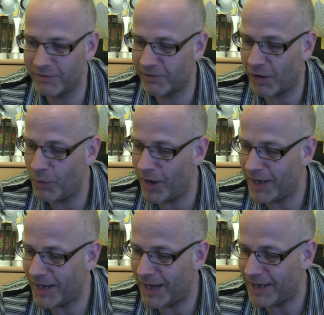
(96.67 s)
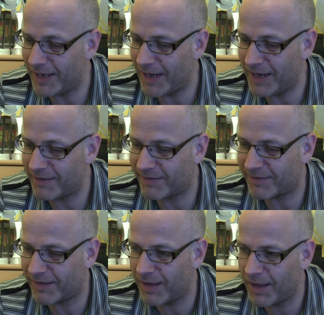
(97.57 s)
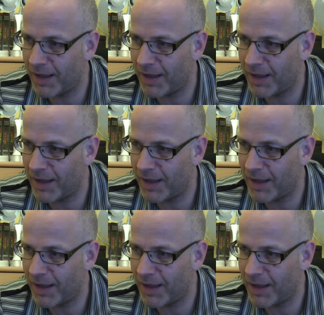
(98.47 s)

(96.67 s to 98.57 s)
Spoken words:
So it's